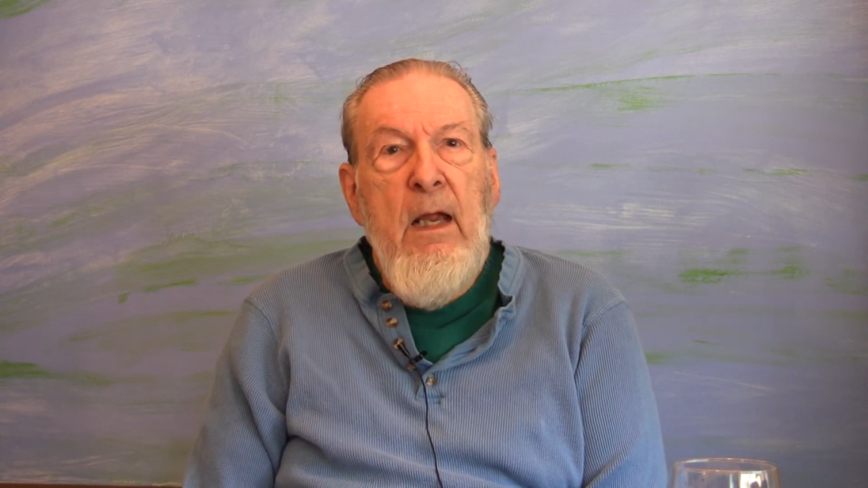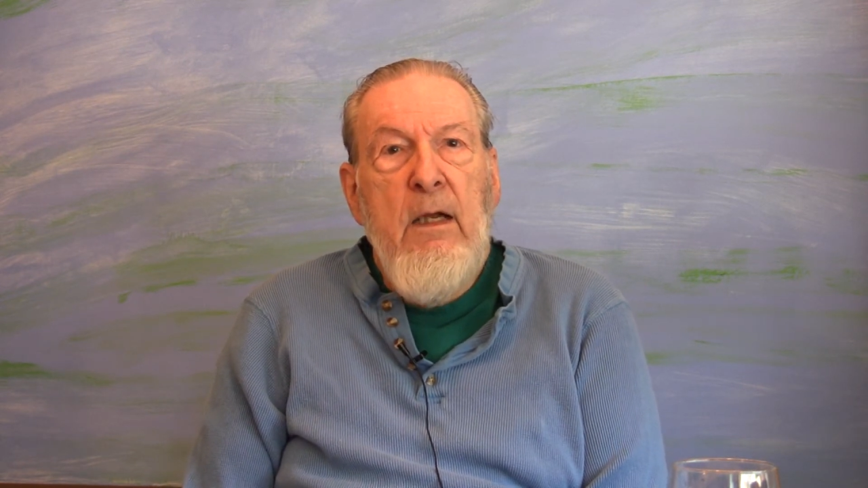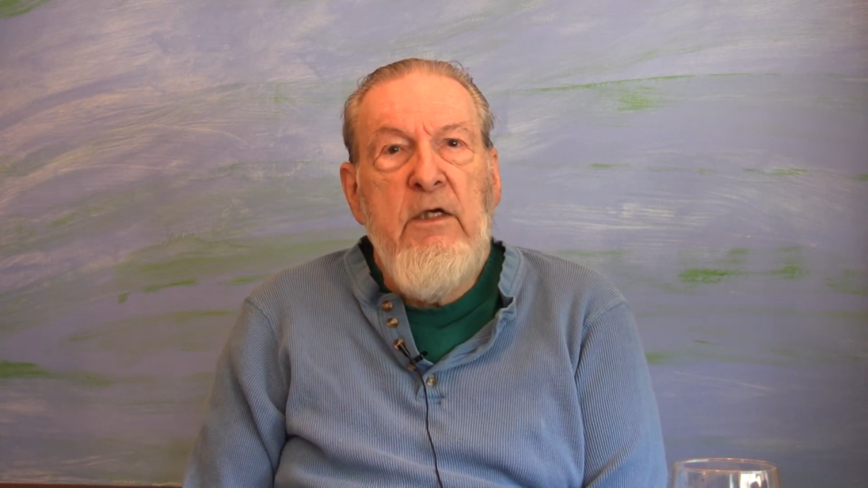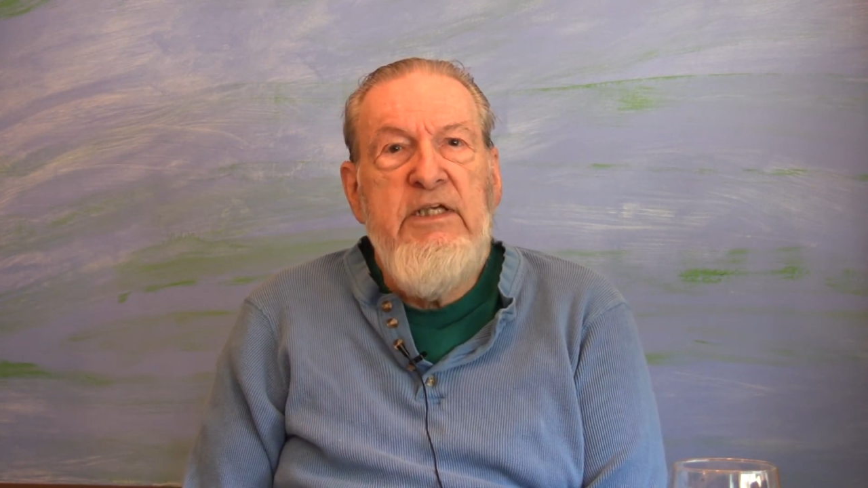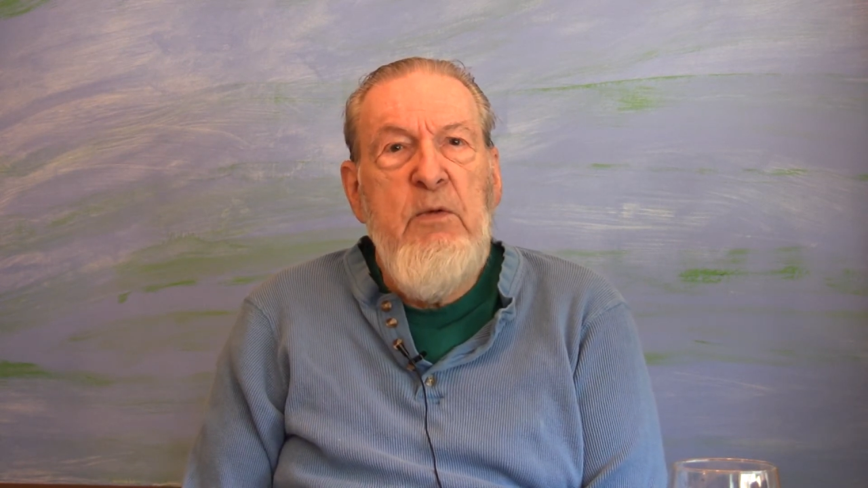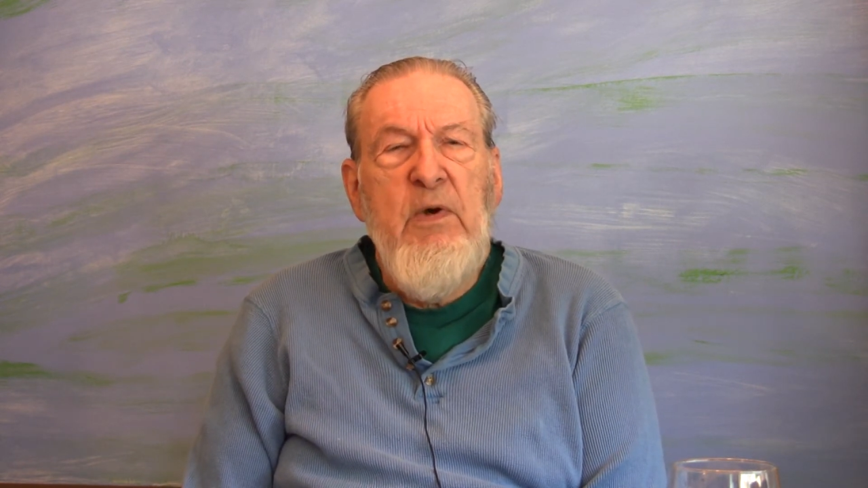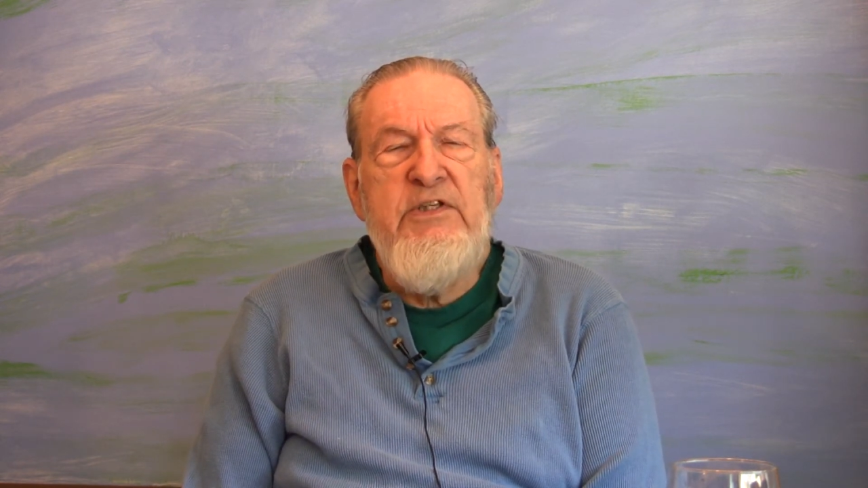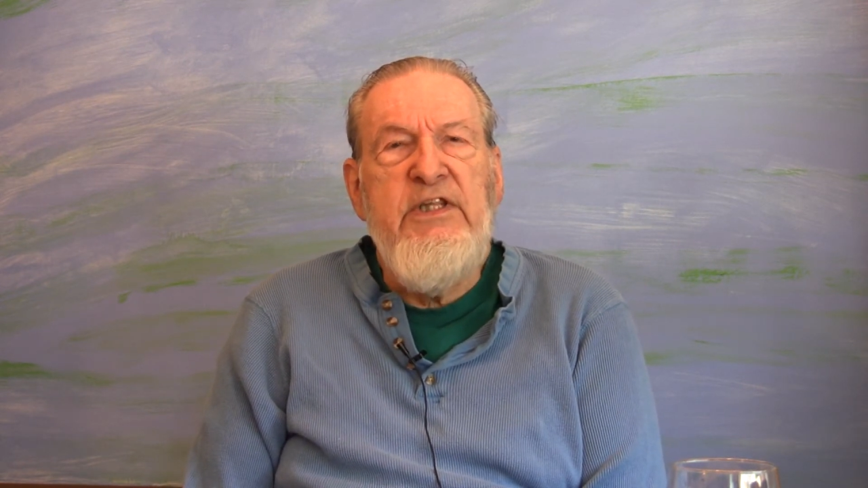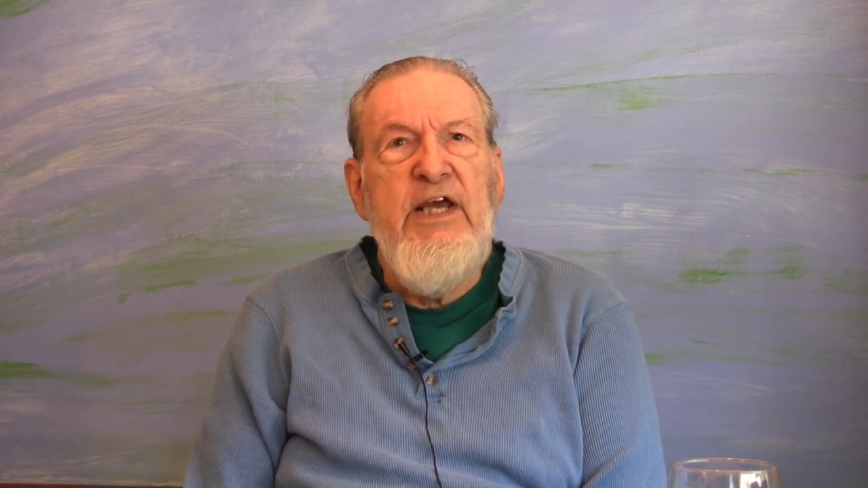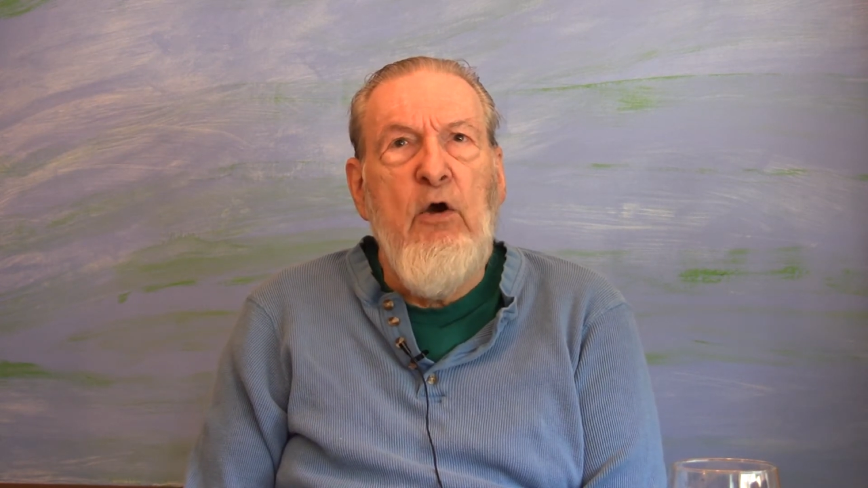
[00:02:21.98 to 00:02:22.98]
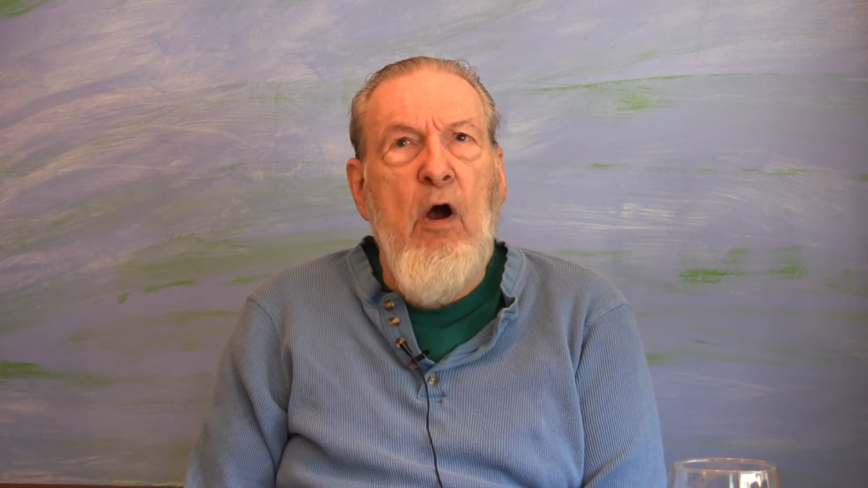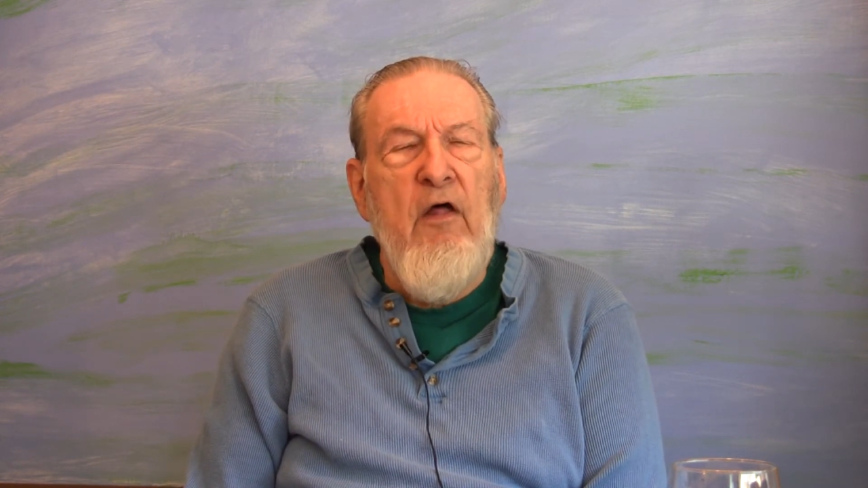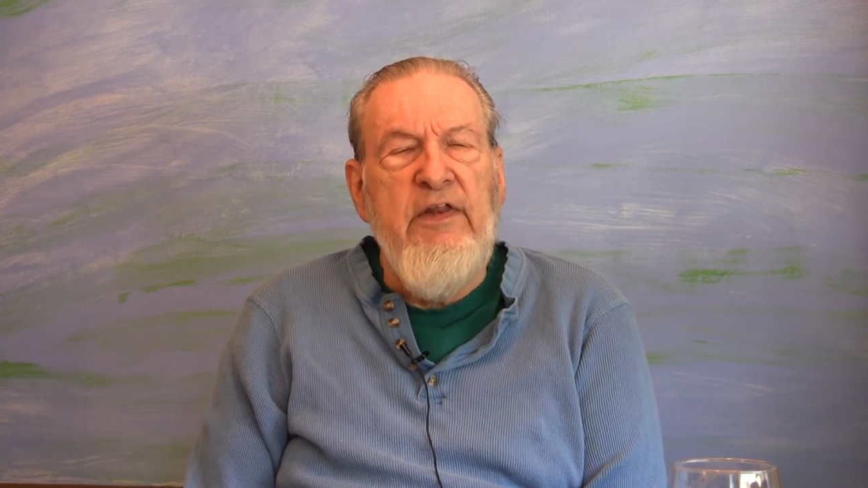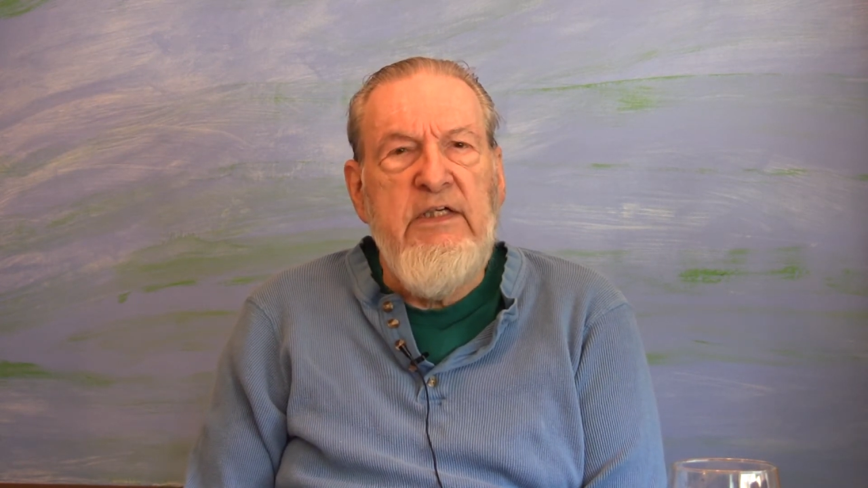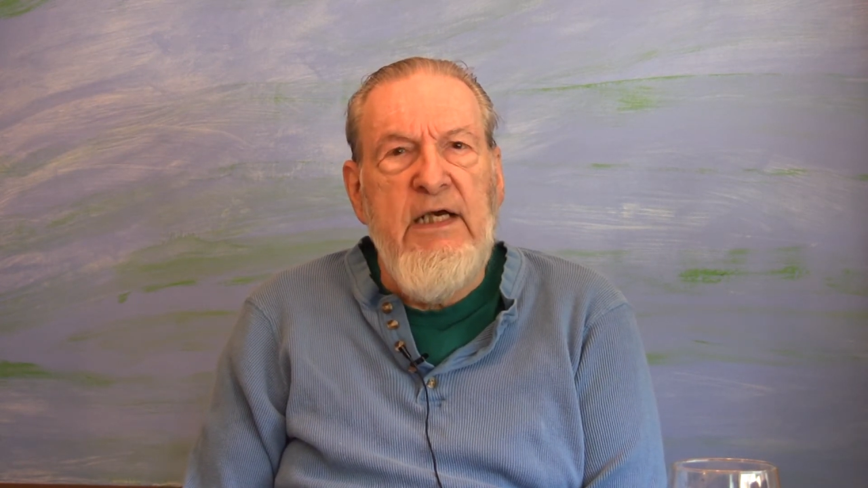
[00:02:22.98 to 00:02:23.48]
because he wasn't there
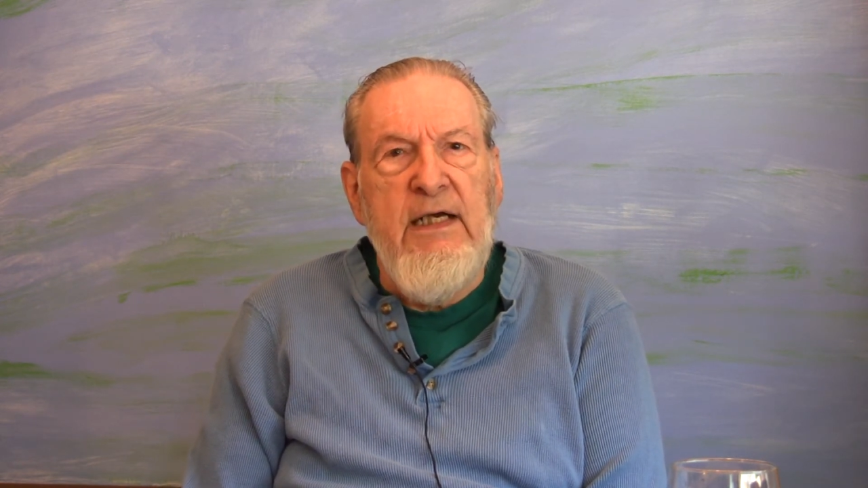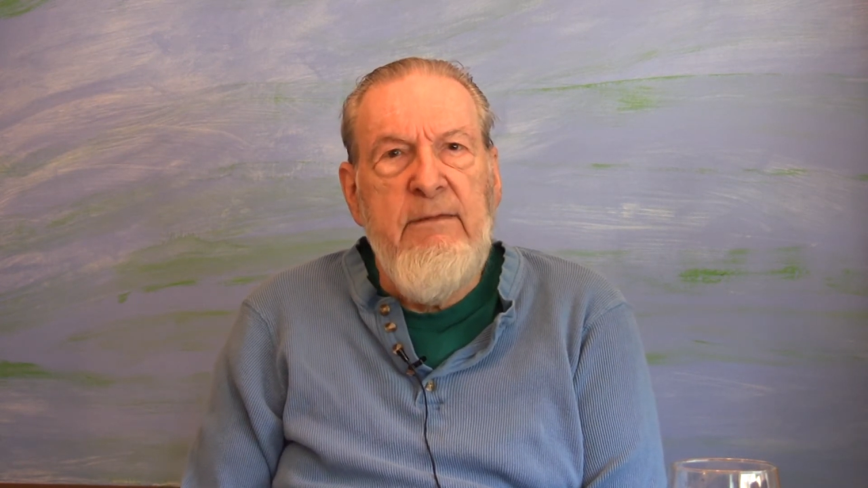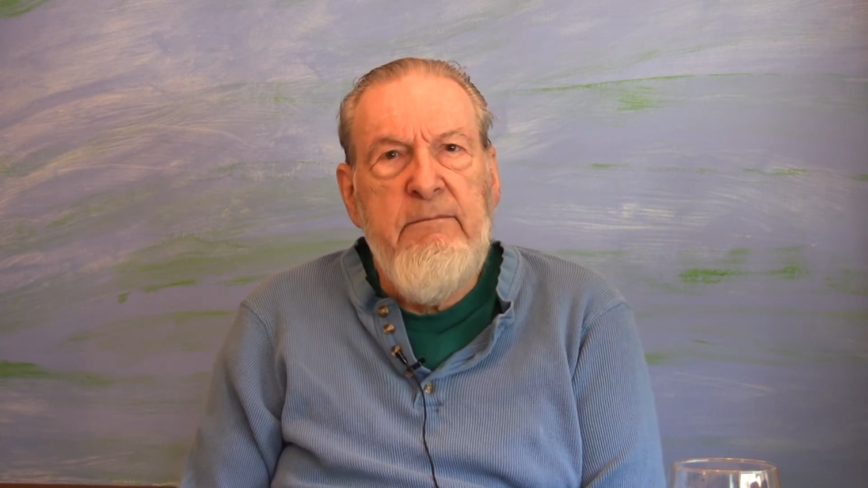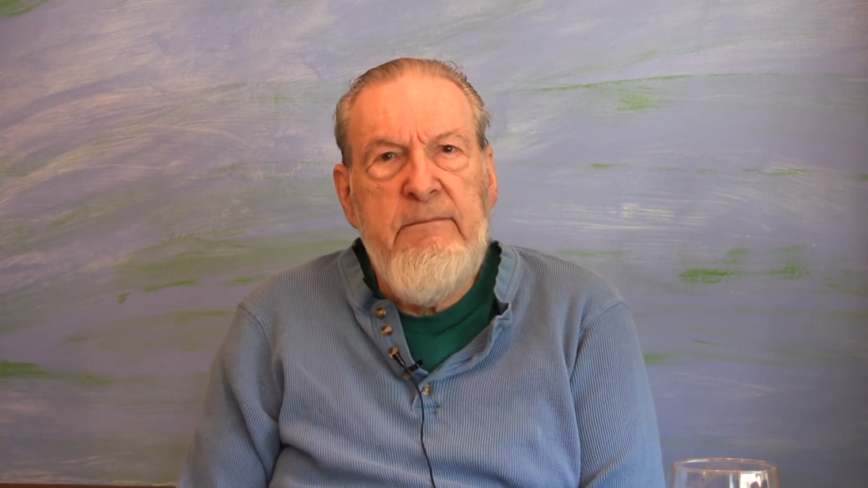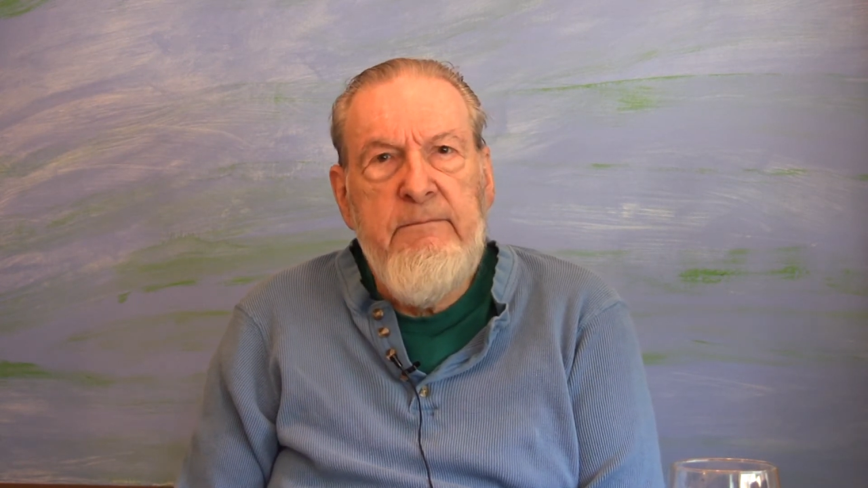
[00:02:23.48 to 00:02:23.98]
all the time.